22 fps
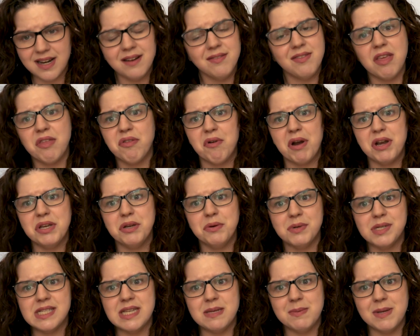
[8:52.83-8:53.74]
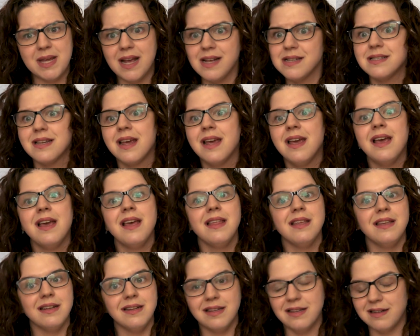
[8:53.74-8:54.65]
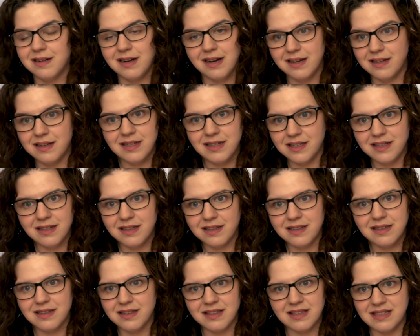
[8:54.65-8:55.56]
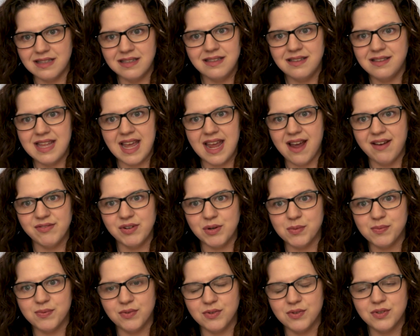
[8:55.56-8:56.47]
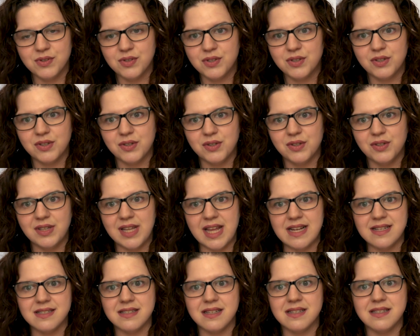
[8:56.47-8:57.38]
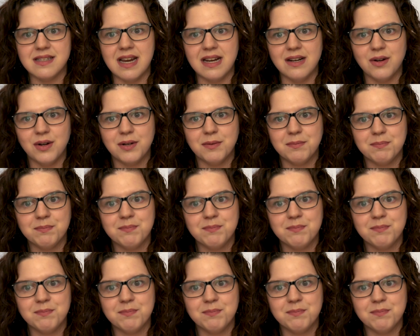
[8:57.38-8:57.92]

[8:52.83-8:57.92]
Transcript: If they threaten you with CPS, they have no legs to stand on.